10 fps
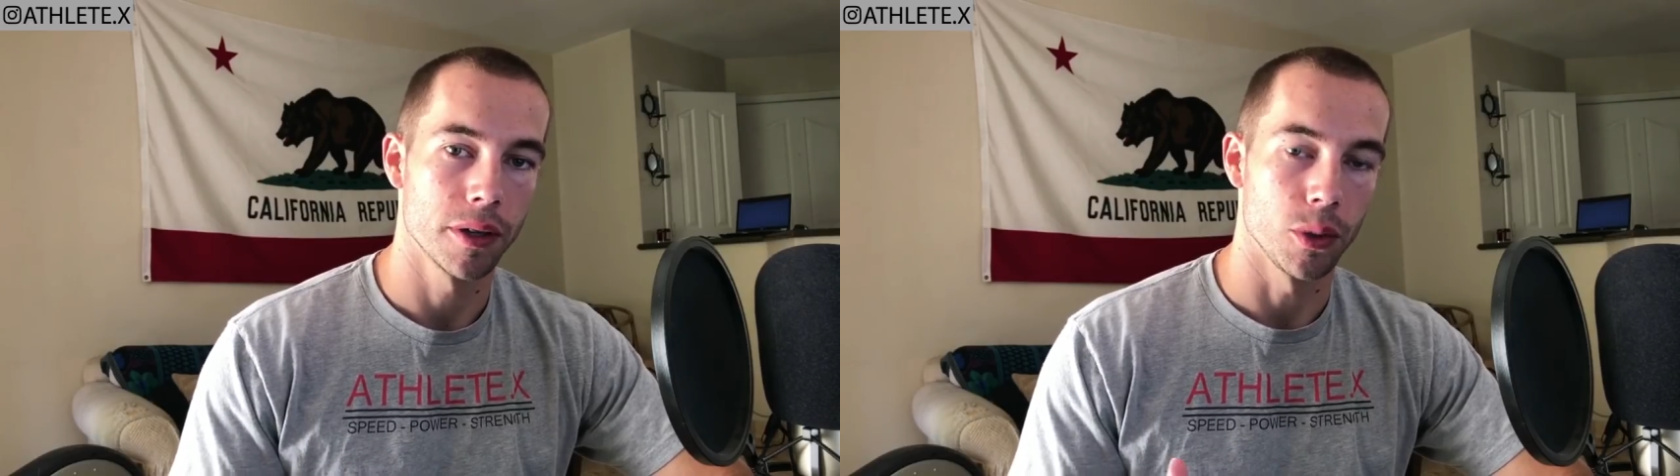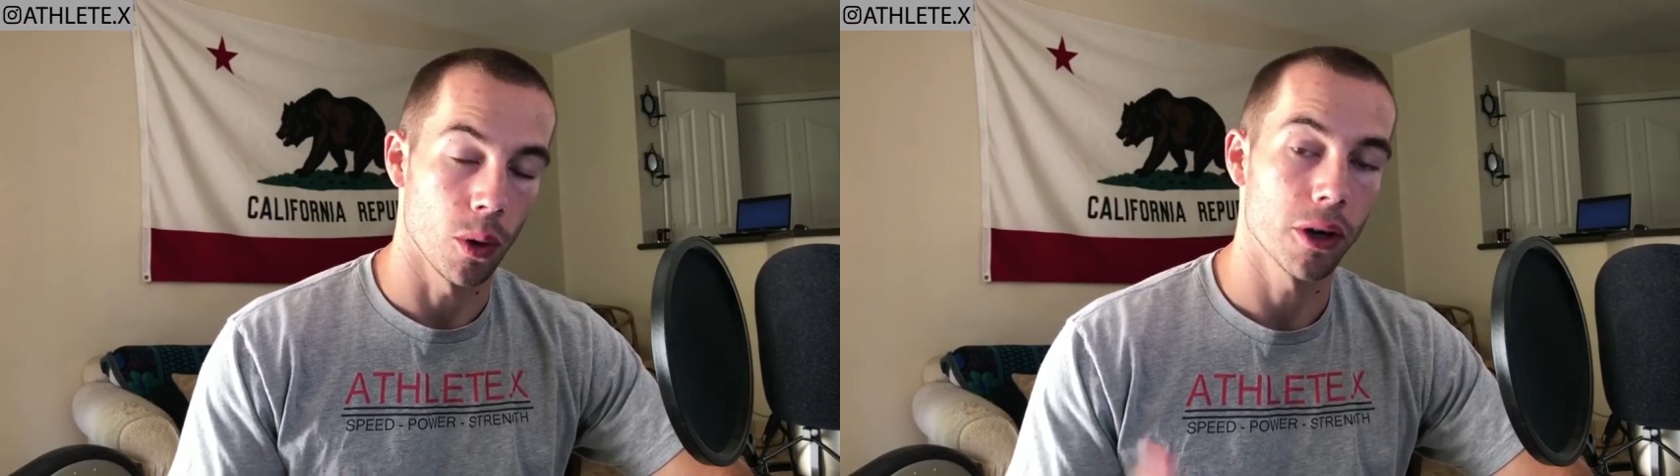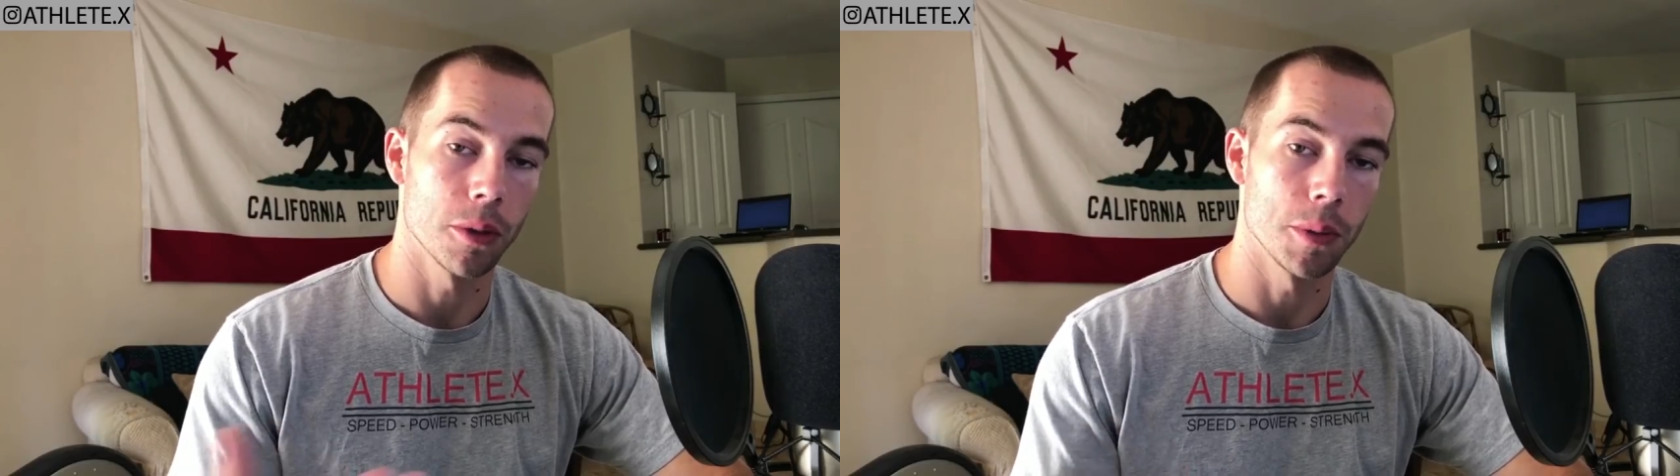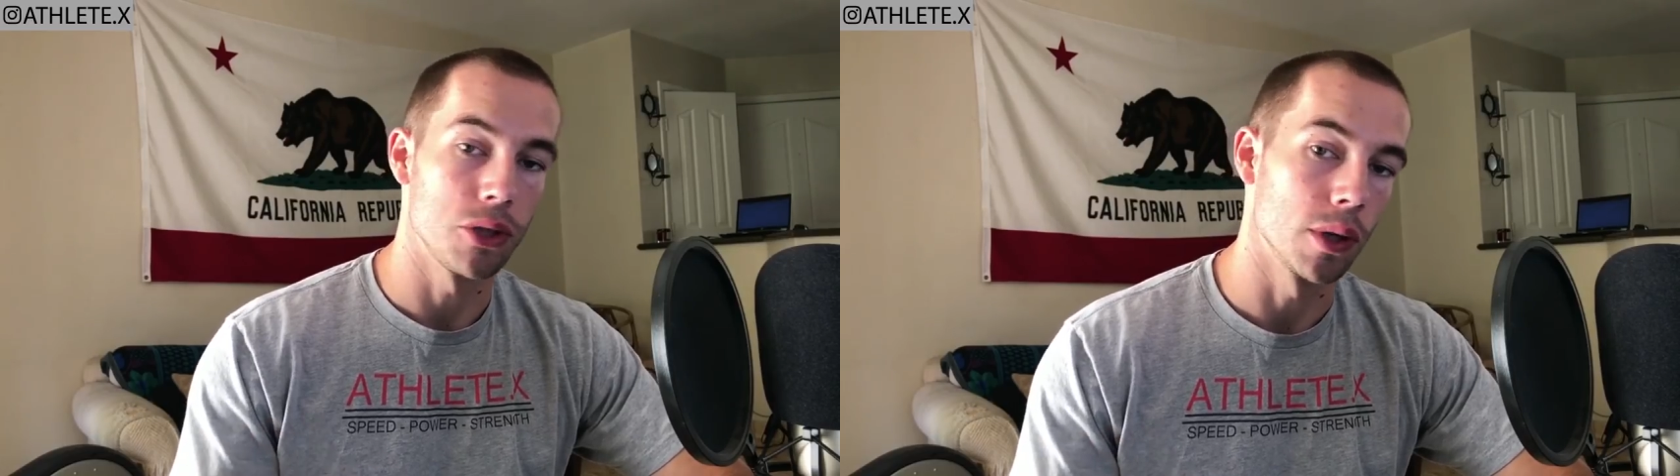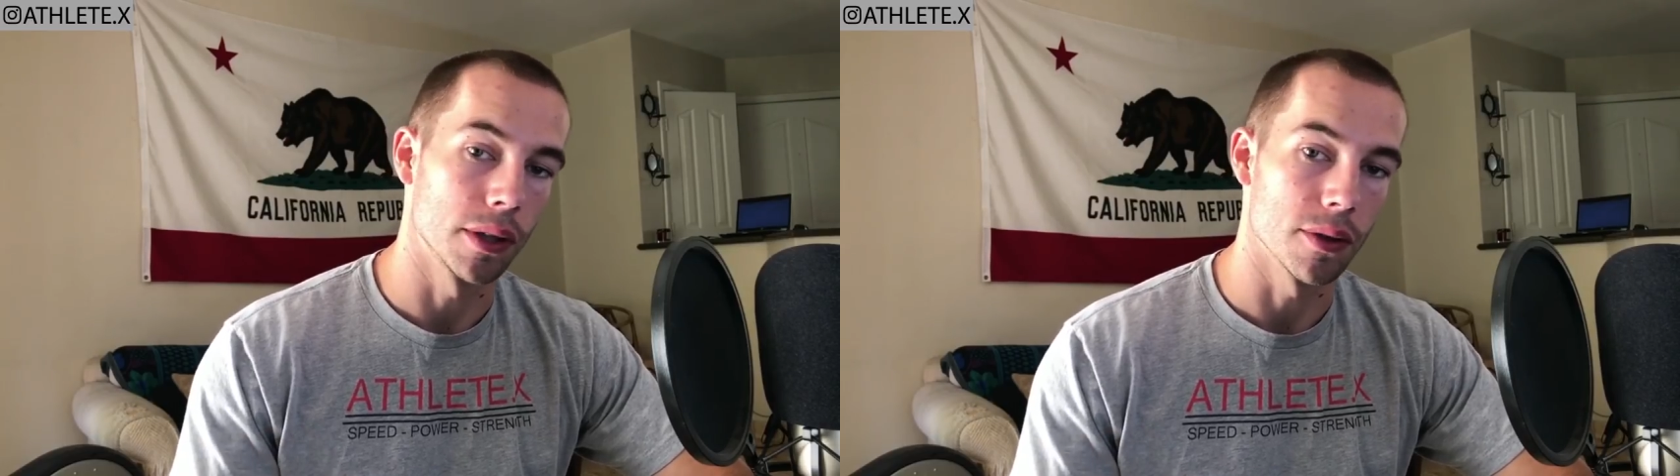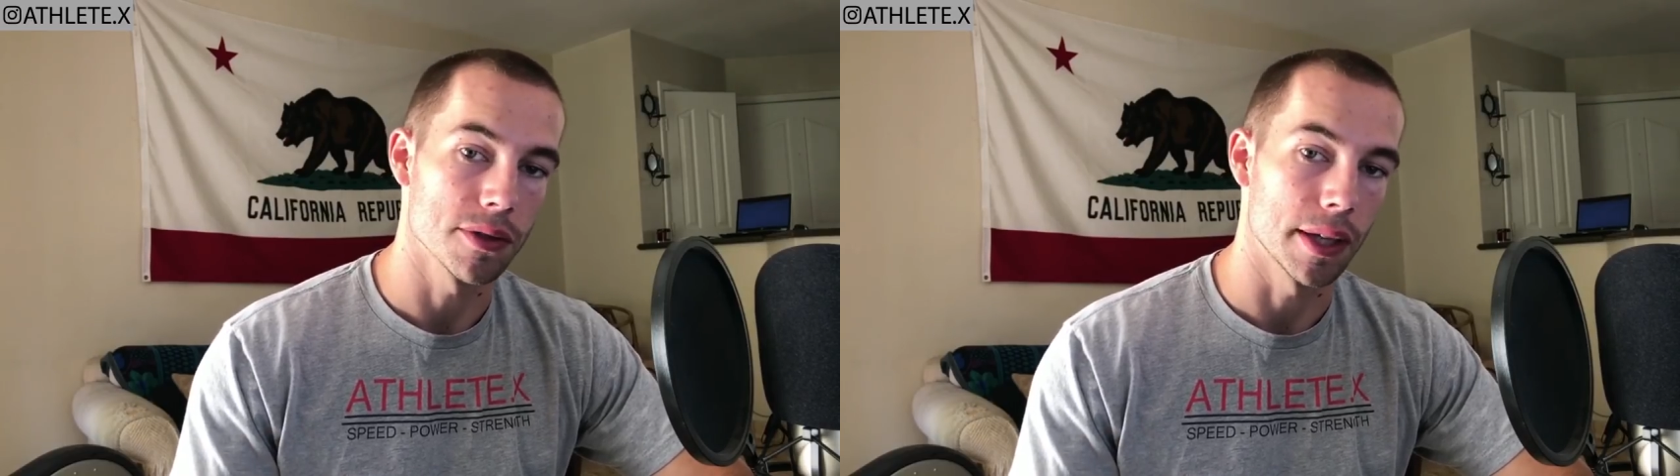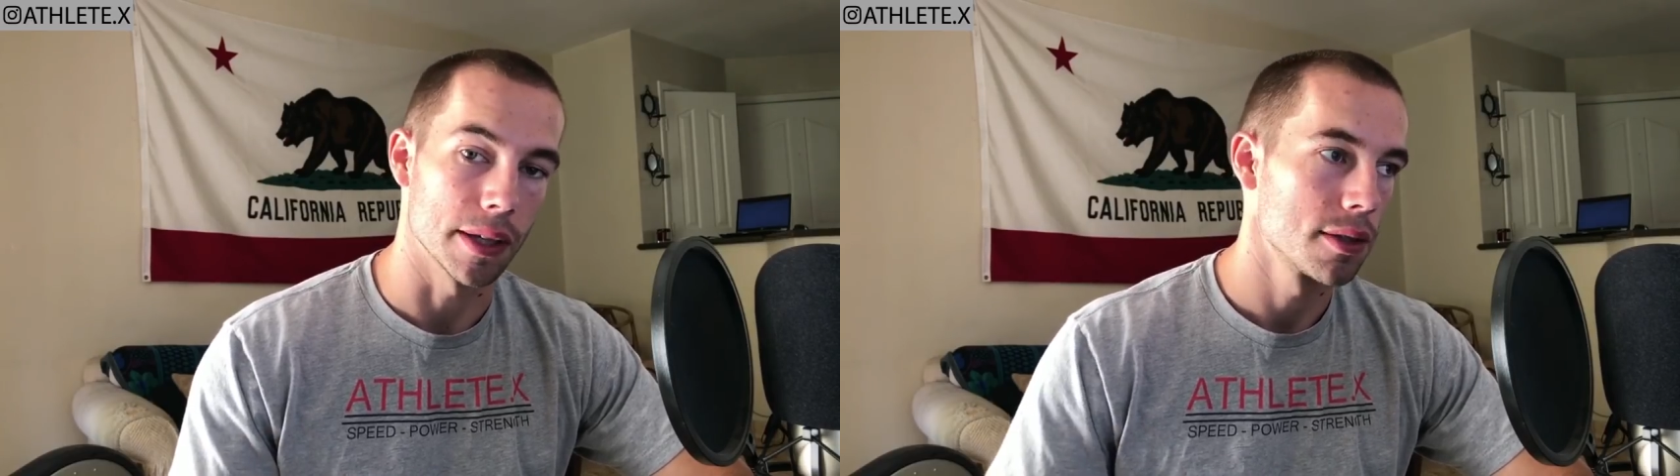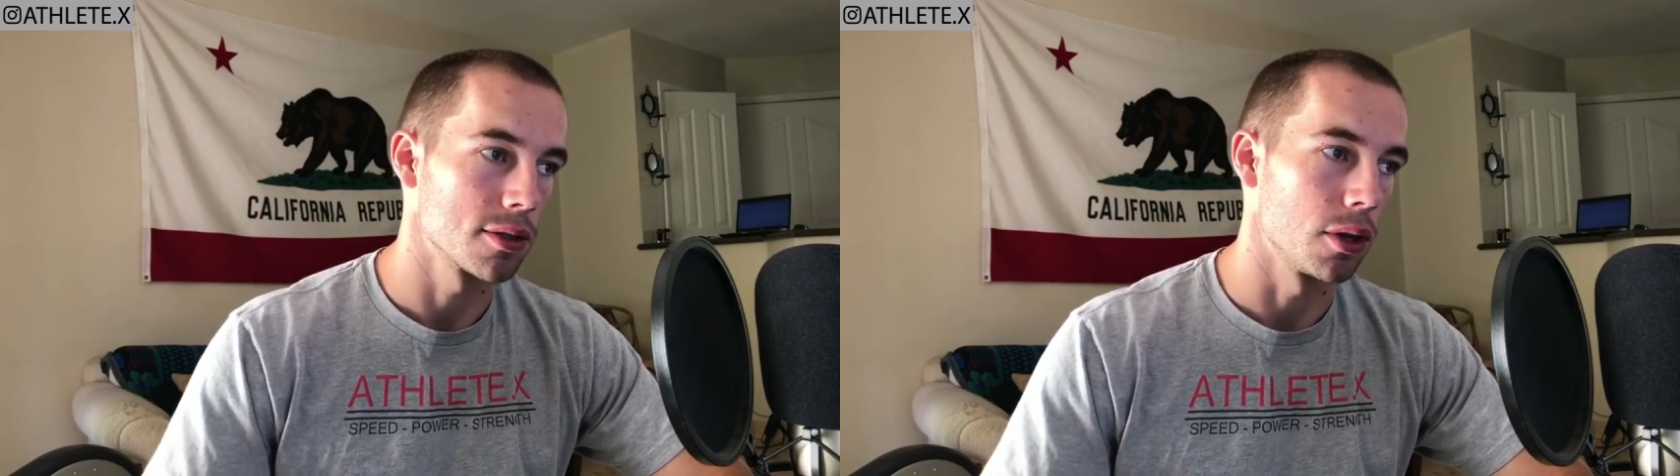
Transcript: you are gonna be doing those things.